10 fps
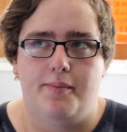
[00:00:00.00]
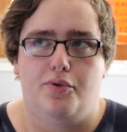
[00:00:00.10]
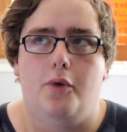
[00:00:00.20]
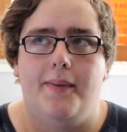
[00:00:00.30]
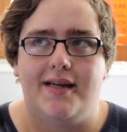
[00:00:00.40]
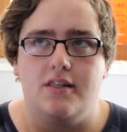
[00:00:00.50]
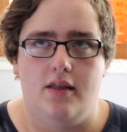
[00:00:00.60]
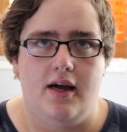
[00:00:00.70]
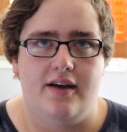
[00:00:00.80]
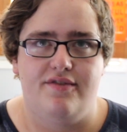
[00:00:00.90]
been brought back to
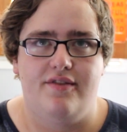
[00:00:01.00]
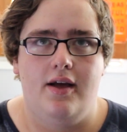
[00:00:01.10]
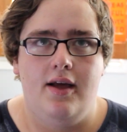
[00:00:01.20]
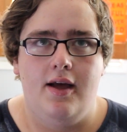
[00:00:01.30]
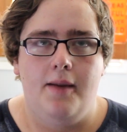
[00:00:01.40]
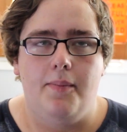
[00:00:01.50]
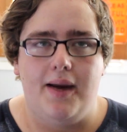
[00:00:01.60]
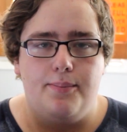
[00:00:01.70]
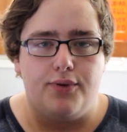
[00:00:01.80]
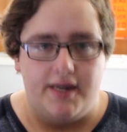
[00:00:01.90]
life
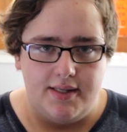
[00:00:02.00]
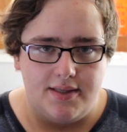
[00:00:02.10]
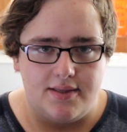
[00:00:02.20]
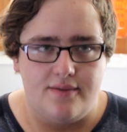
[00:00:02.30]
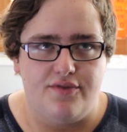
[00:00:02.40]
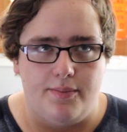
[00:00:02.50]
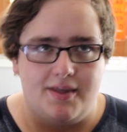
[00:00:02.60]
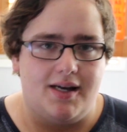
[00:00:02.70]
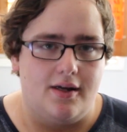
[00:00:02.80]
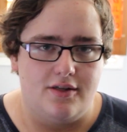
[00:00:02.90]
by priests from the
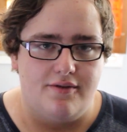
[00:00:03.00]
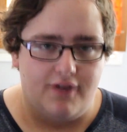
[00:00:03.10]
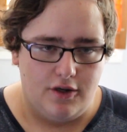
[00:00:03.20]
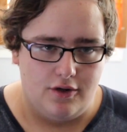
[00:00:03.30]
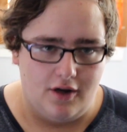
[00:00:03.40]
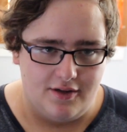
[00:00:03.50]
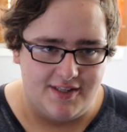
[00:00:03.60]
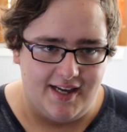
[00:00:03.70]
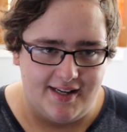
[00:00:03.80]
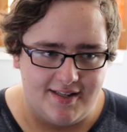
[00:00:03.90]
cult of the Kugon
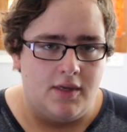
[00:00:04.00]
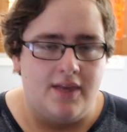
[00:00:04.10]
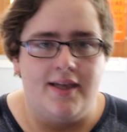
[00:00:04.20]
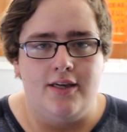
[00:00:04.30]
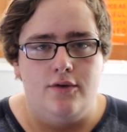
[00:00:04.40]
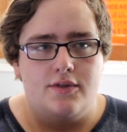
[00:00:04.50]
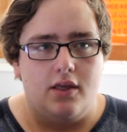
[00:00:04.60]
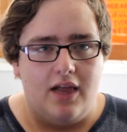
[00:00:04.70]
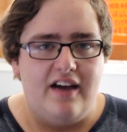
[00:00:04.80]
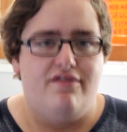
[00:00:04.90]
sect, and they use the
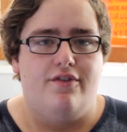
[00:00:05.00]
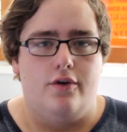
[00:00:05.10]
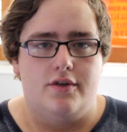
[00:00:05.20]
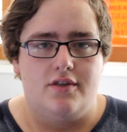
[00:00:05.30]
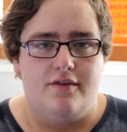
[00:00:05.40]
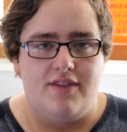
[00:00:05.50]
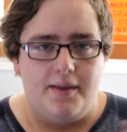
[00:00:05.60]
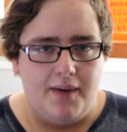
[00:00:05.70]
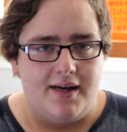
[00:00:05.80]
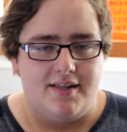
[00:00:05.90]
life force of their
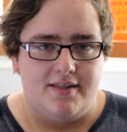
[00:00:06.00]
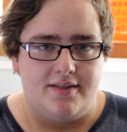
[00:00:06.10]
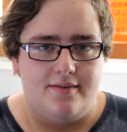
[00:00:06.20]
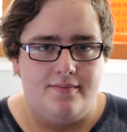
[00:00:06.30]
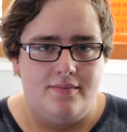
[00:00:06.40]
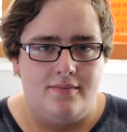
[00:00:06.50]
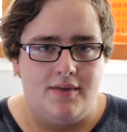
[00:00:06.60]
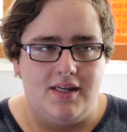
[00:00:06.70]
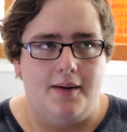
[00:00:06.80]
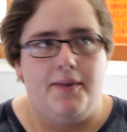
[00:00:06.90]
partners.
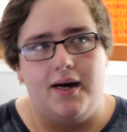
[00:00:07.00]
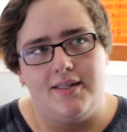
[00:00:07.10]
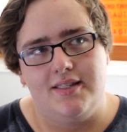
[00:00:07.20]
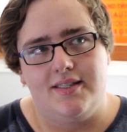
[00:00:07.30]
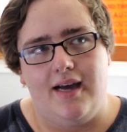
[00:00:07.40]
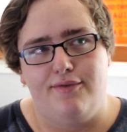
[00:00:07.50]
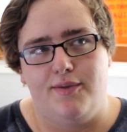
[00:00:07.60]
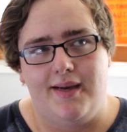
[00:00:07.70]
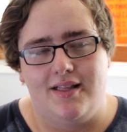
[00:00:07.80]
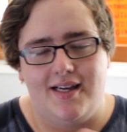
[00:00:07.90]
Now partners have
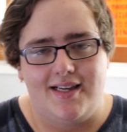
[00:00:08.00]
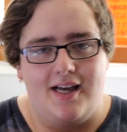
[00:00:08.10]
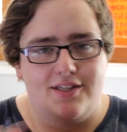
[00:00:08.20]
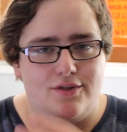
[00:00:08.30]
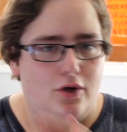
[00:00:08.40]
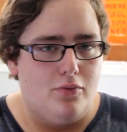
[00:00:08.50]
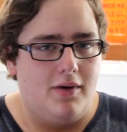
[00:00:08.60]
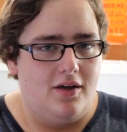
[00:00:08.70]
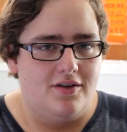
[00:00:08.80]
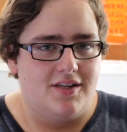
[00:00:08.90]
to make like a soul
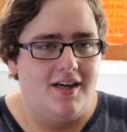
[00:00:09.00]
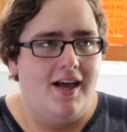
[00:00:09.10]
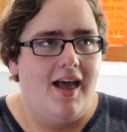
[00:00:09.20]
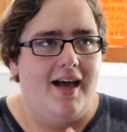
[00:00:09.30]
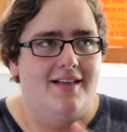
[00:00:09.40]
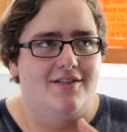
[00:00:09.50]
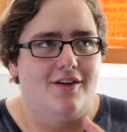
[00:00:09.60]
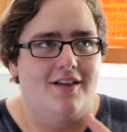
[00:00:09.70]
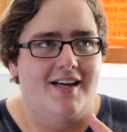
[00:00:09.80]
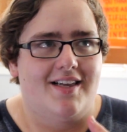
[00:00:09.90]
bond, and so